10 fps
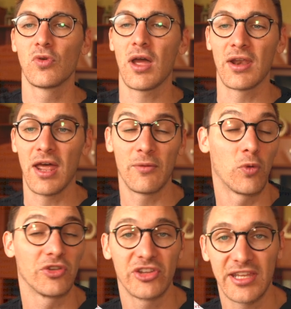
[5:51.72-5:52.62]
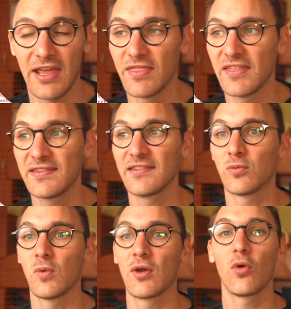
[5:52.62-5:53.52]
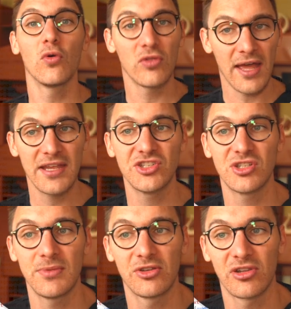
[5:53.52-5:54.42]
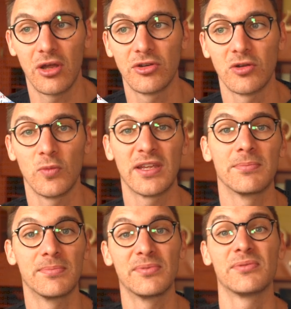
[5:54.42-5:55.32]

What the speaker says: once again, this is when all the HTML is loaded and we can